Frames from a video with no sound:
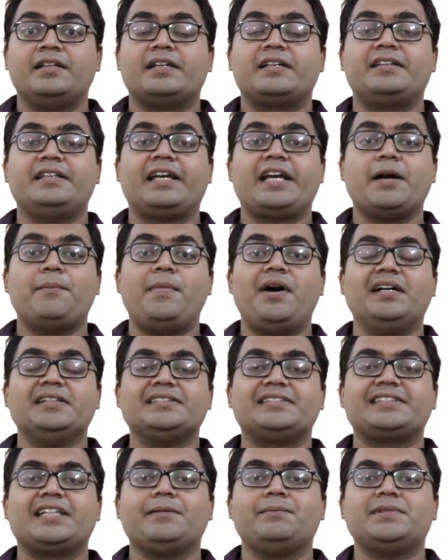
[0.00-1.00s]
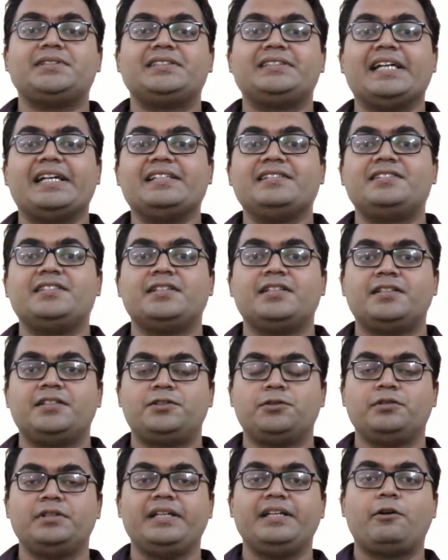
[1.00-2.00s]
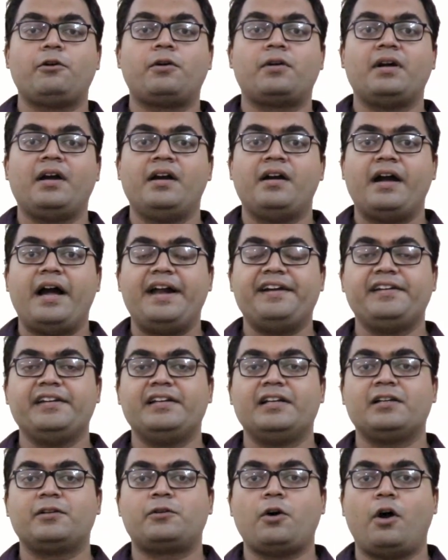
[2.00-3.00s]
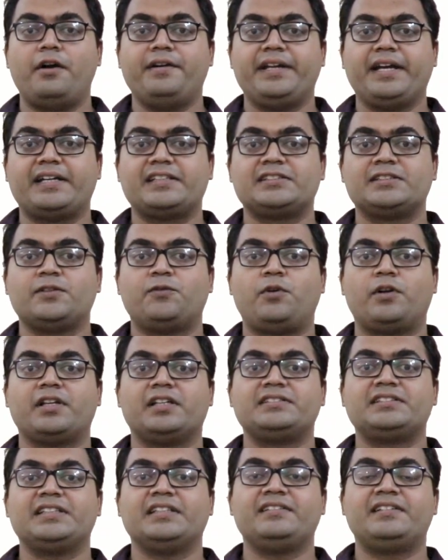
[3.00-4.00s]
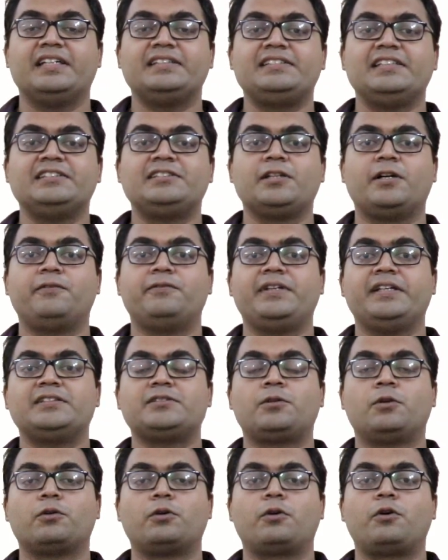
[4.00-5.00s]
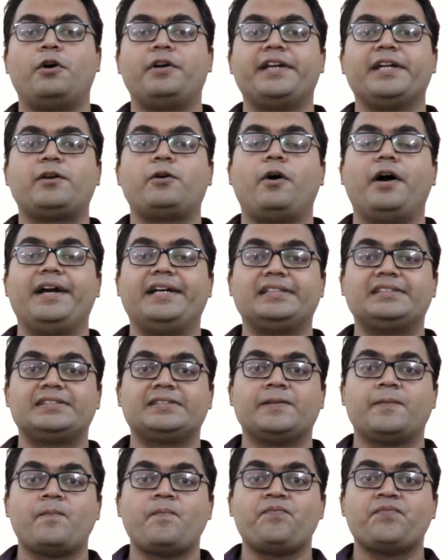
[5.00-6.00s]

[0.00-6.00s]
the commands can be sent to the adrenal cortex for the synthesis of these glucocorticoids,